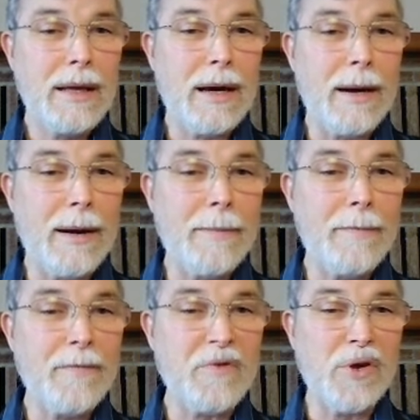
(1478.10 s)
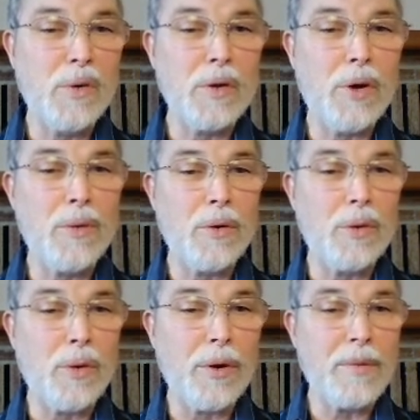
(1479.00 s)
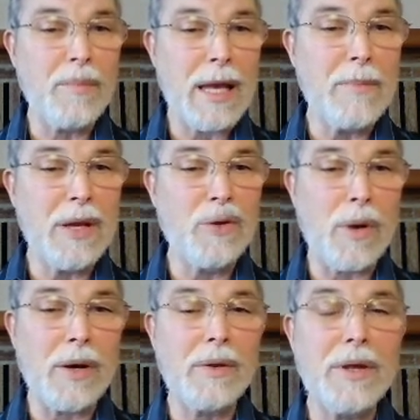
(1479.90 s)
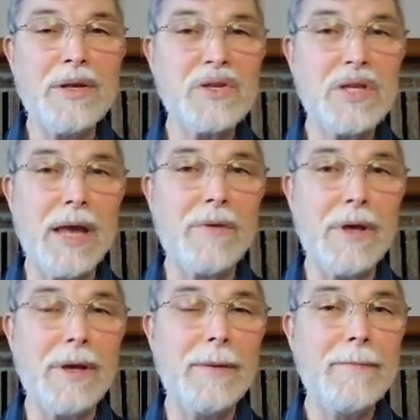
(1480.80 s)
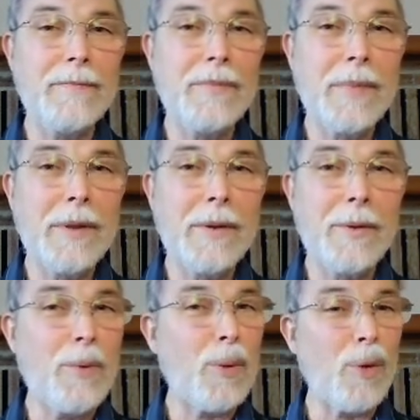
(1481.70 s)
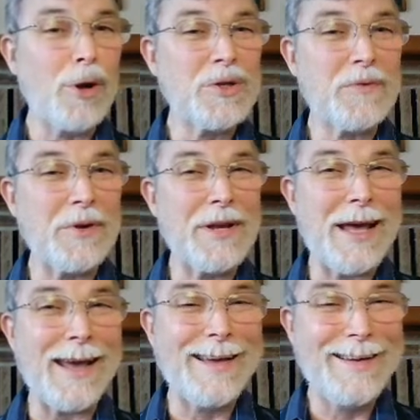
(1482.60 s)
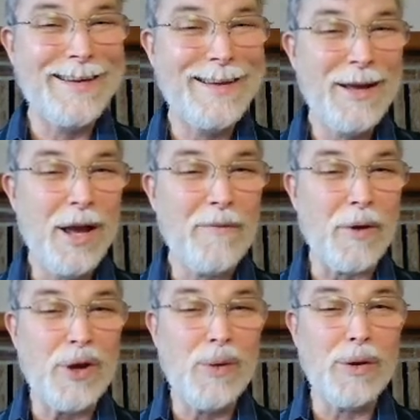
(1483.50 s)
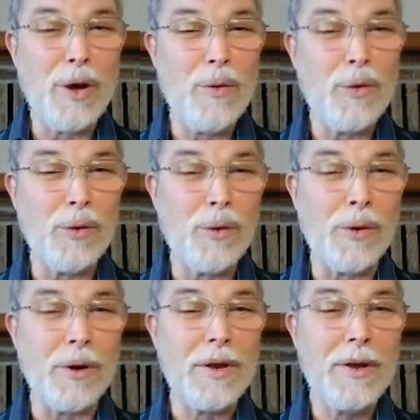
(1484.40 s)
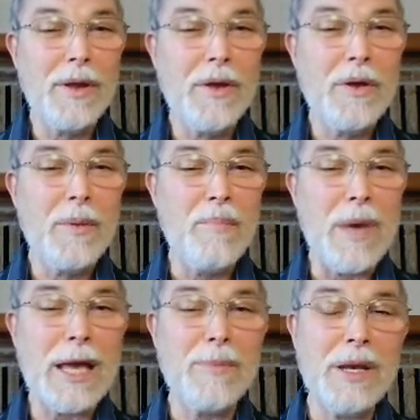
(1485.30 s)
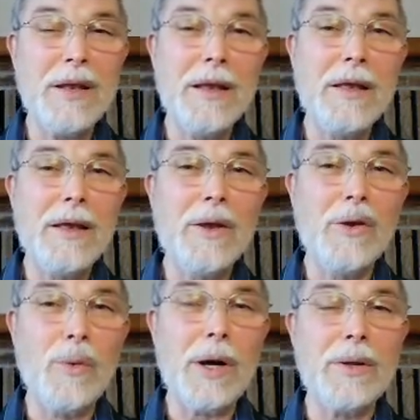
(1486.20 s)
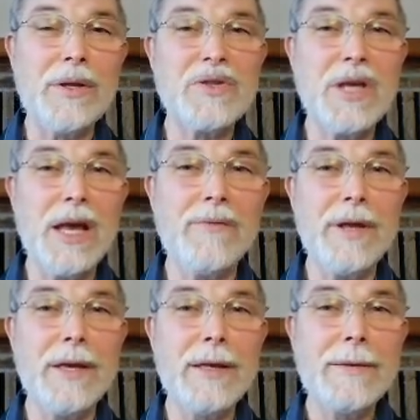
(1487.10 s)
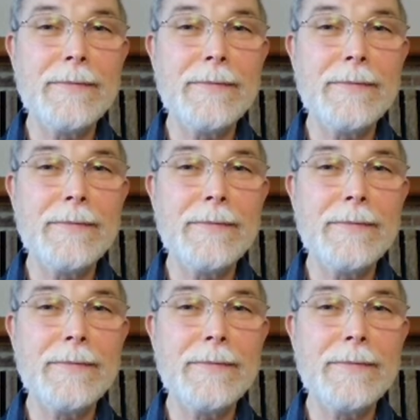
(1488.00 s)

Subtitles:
For you alone, O Lord, make me dwell in safety. What words for today? For you alone, O Lord, make me dwell in safety.